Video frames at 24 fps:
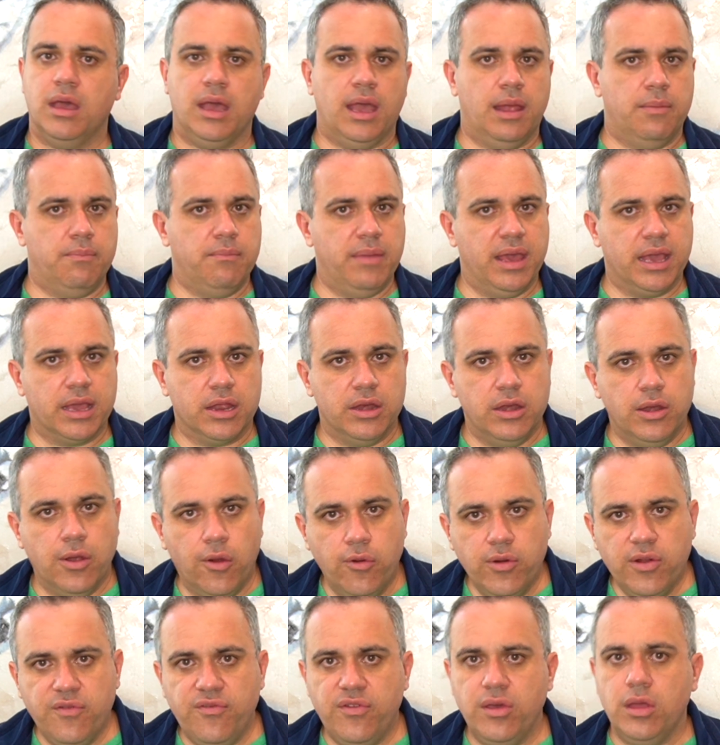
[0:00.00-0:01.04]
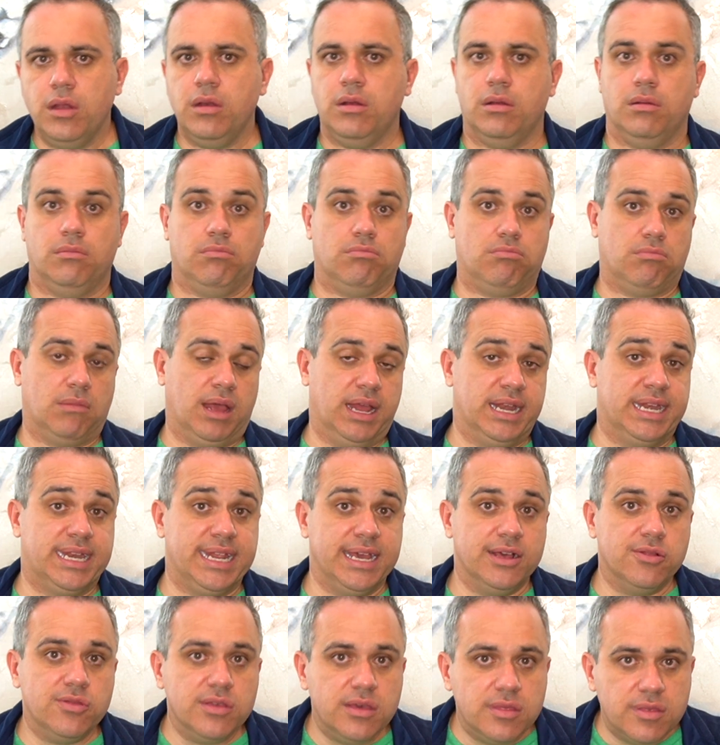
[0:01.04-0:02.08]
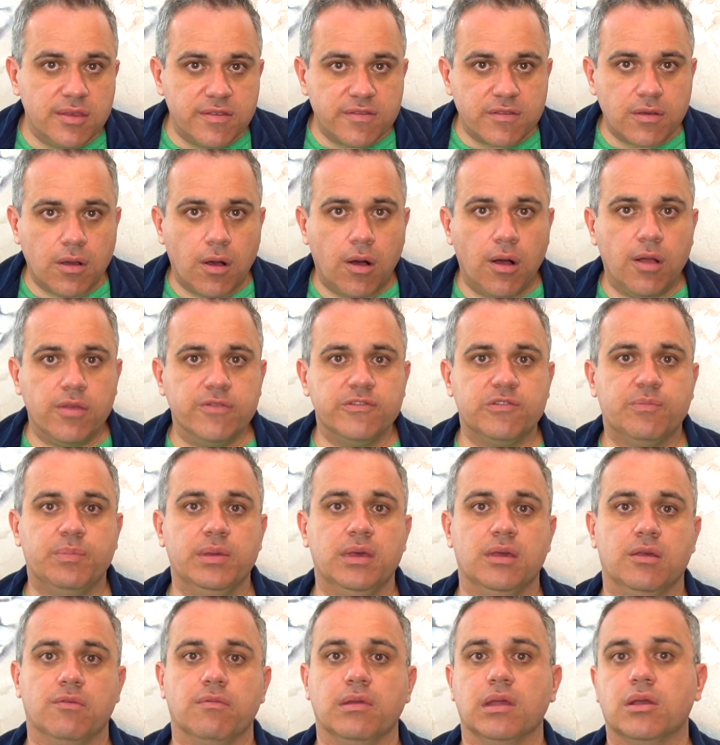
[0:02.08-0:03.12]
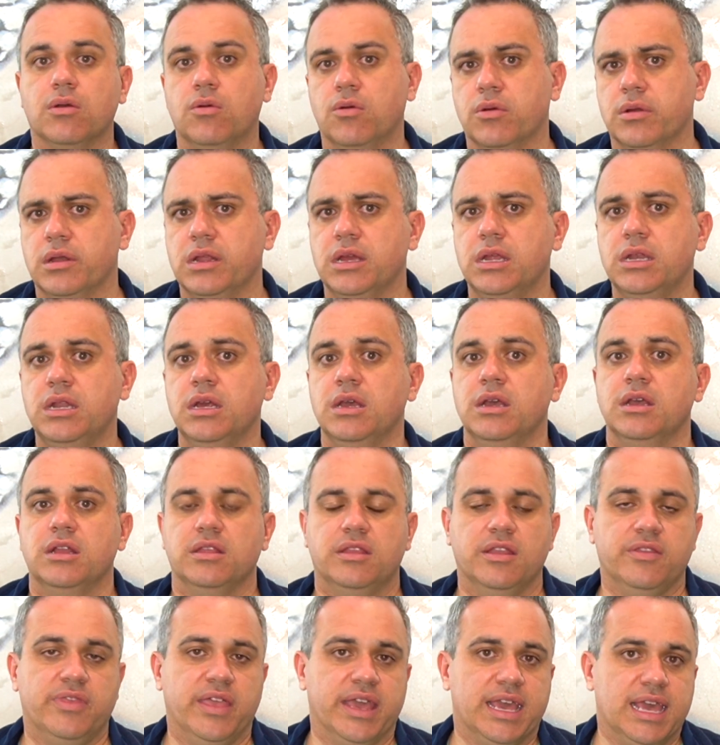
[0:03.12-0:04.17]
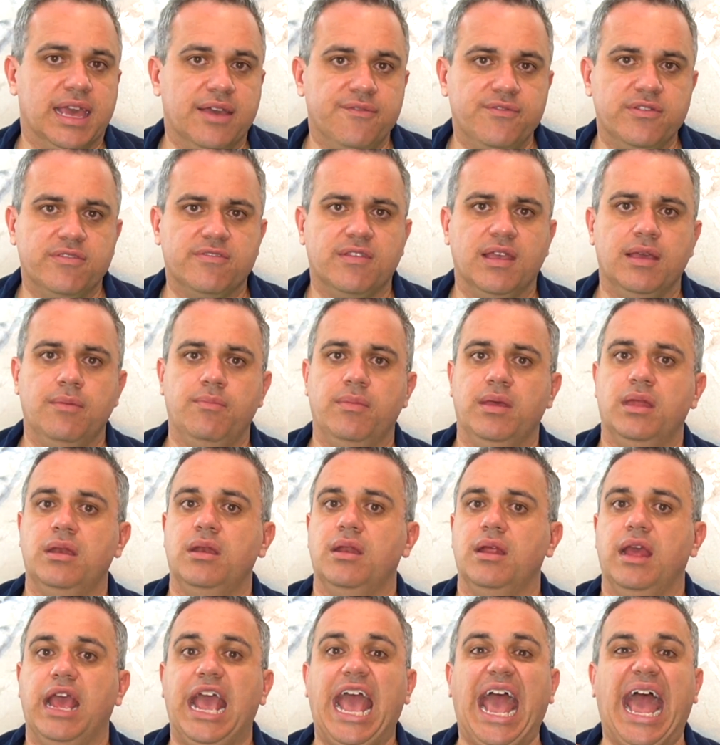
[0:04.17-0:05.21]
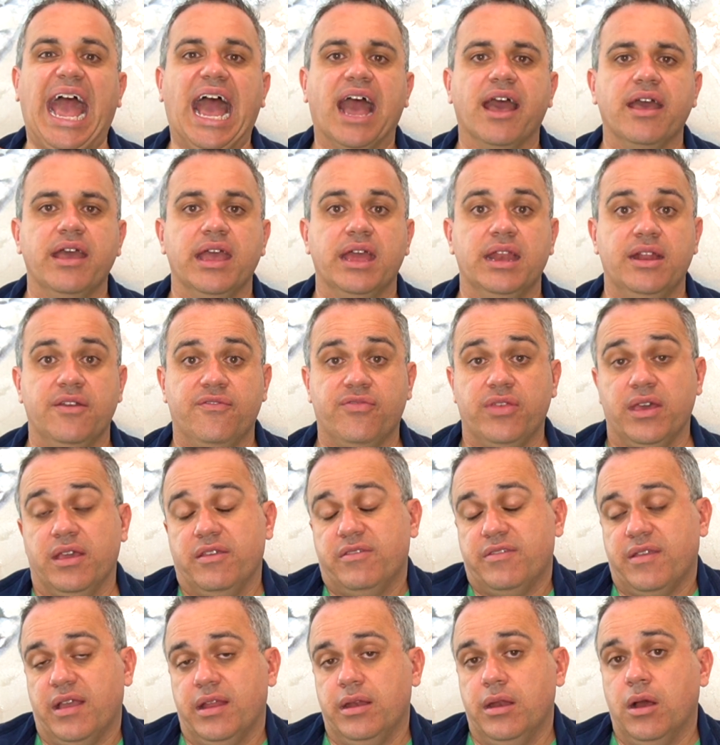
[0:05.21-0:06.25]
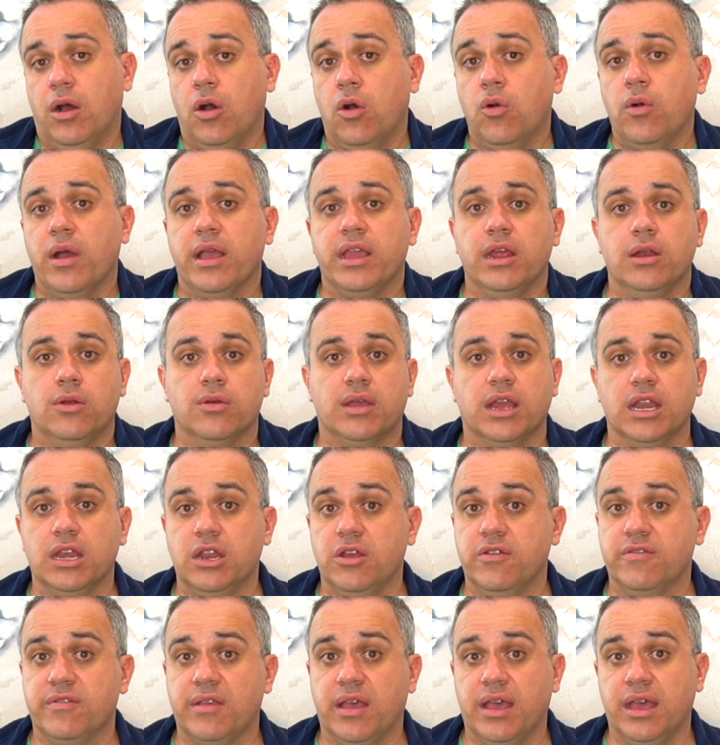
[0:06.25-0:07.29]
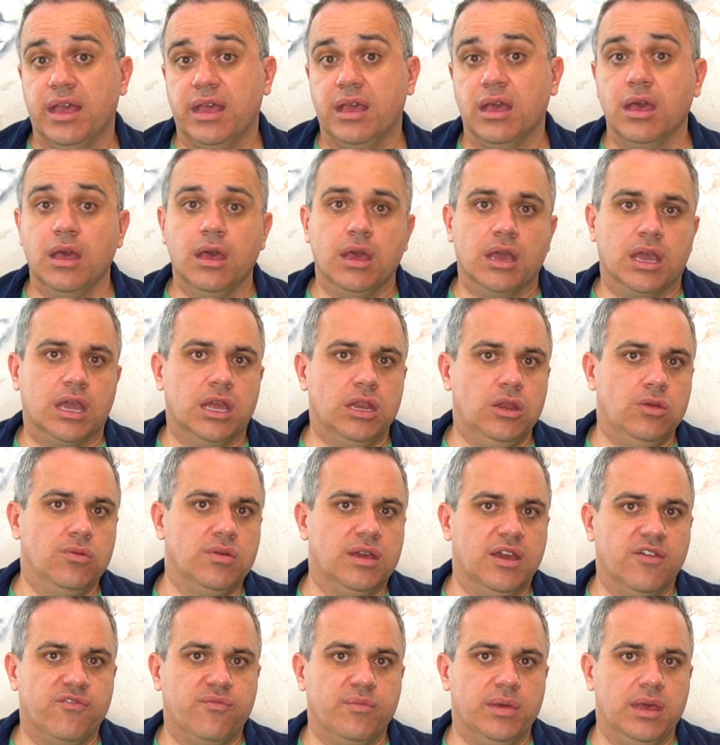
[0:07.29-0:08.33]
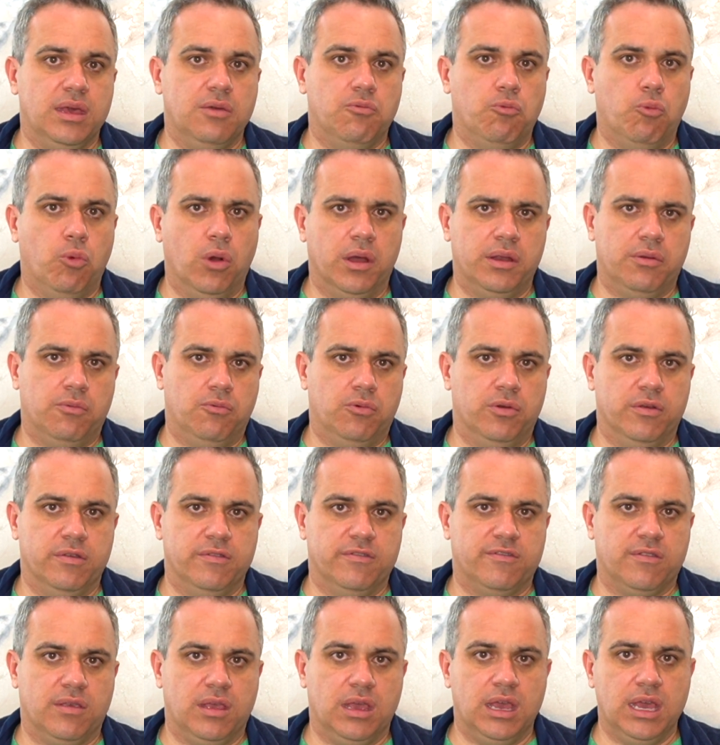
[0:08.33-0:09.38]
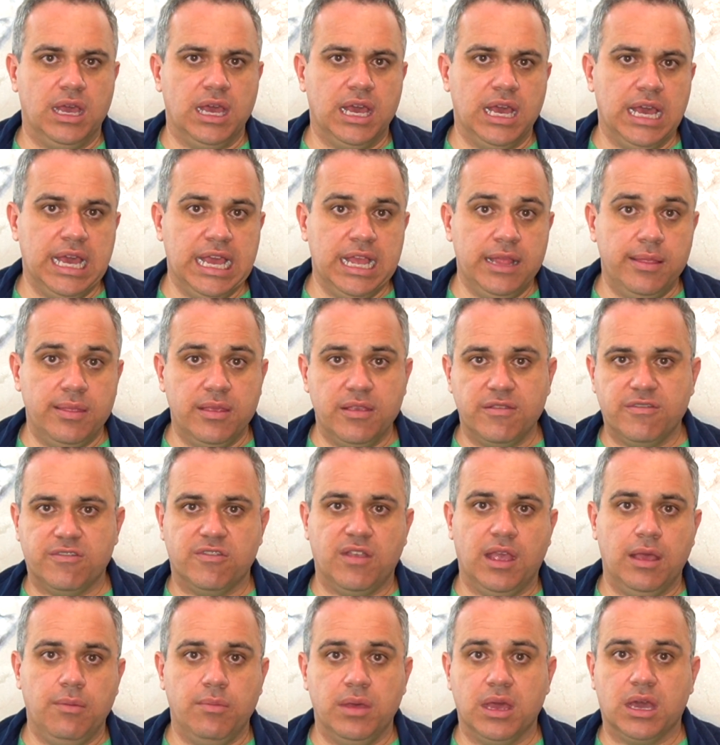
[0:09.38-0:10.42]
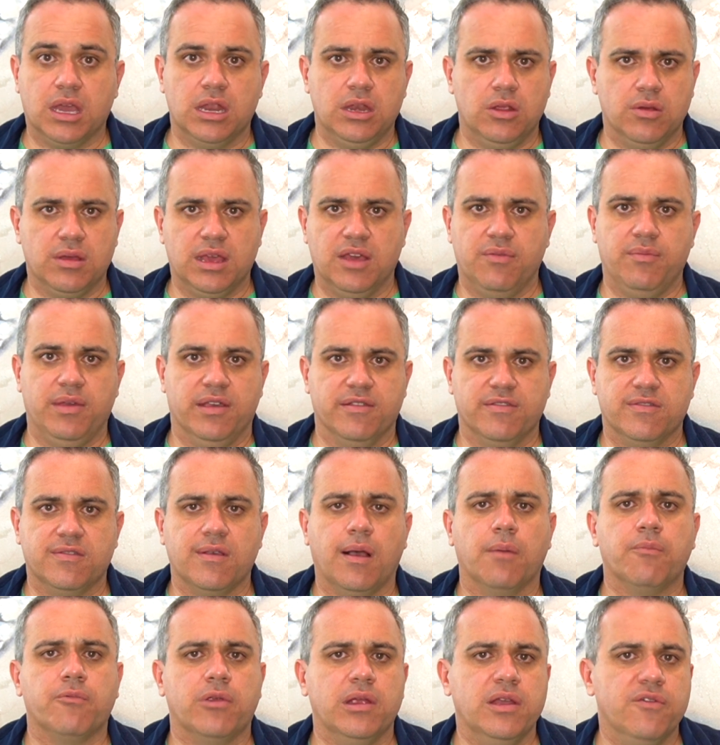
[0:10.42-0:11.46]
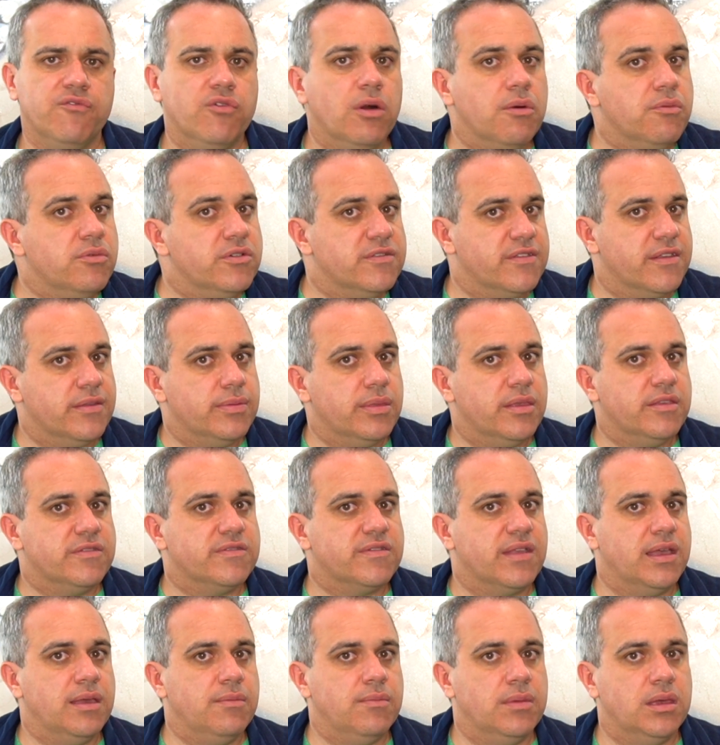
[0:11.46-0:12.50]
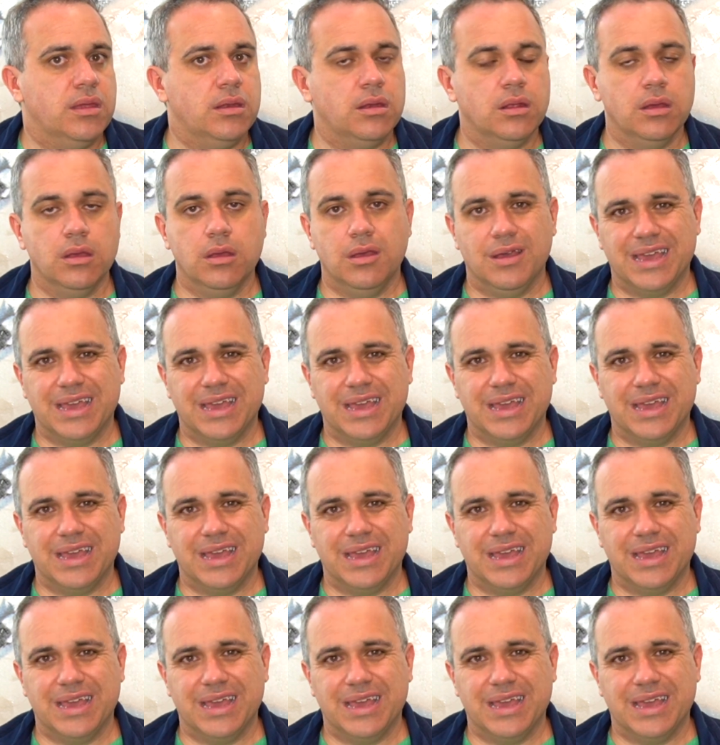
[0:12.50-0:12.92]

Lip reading: And make a note of it. Ideally, this call is being recorded. Did they give a statement? And if they say no, can you give me what was in this statement? Can you give me a summary of what was in this statement?